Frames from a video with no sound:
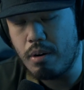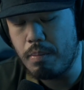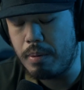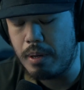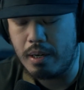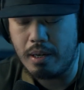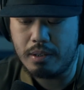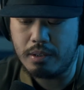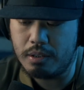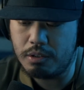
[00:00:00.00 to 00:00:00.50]

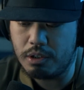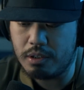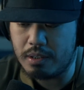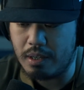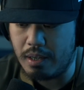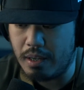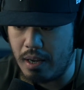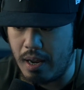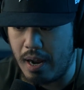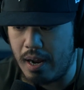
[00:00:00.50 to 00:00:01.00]
because it just
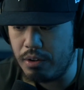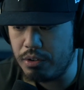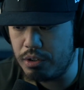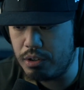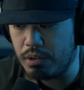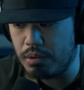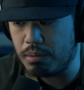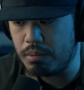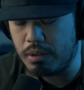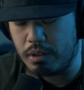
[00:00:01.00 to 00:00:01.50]
allows
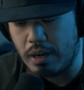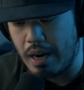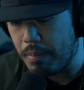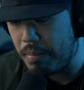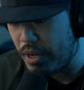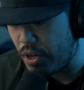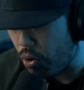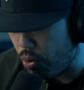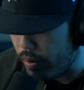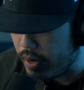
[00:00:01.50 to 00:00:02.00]
you got to
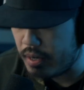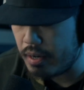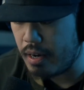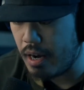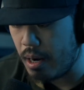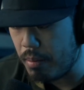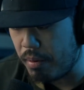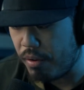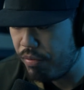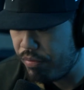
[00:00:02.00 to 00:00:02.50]
be quick, you
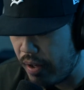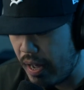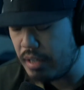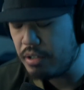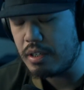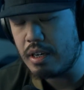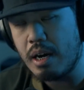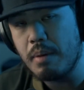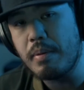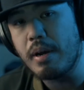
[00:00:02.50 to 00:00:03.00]
got to be
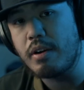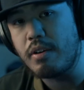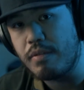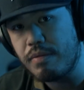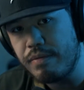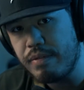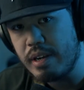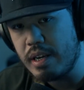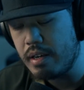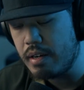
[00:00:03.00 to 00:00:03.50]
fast, you got to be on your
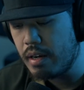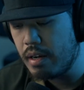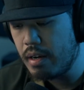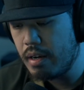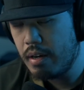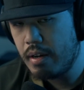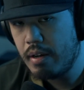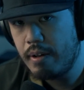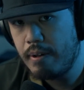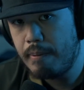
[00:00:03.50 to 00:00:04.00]
feet,
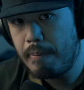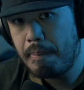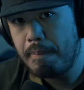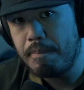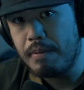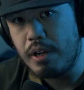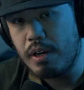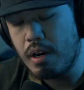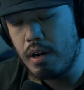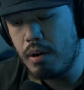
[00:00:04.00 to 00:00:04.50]

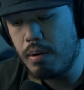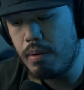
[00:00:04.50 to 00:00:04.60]
and